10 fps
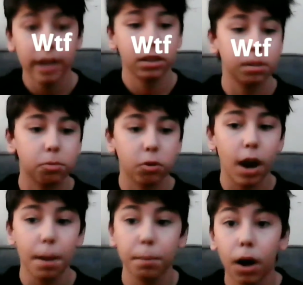like,
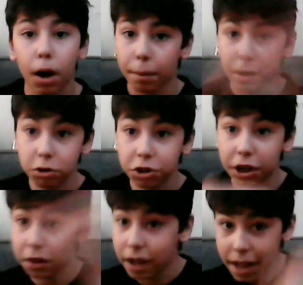subscribe on my new
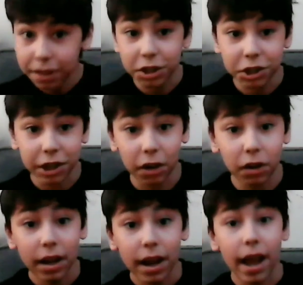channel and this
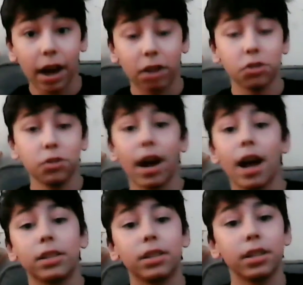channel, and I'll see you
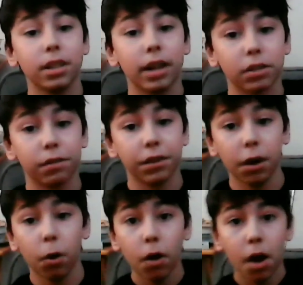guys in the next
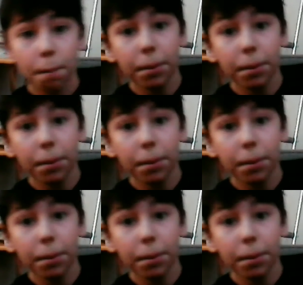video.